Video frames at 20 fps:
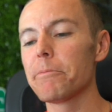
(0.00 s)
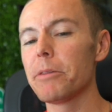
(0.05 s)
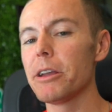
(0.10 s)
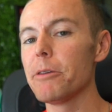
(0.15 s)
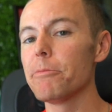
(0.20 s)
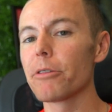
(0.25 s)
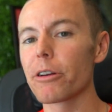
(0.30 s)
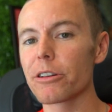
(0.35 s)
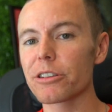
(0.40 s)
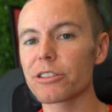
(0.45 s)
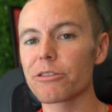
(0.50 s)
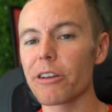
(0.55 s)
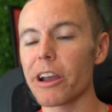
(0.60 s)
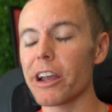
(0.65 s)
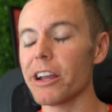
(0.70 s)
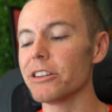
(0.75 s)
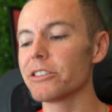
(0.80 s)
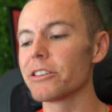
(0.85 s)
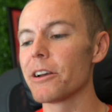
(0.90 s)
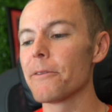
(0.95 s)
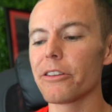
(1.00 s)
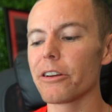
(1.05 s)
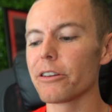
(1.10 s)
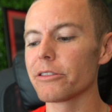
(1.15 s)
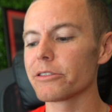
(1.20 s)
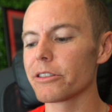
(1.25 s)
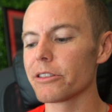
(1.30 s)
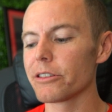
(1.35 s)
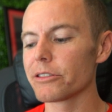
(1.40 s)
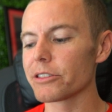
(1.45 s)
People are strange.
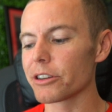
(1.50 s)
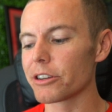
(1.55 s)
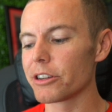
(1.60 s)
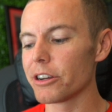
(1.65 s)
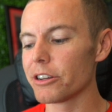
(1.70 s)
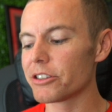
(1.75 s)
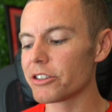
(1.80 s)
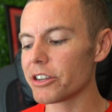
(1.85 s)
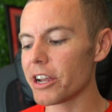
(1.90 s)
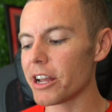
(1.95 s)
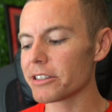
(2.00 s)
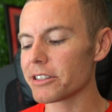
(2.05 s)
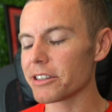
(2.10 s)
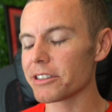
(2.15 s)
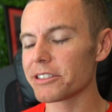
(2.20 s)
There's a good chance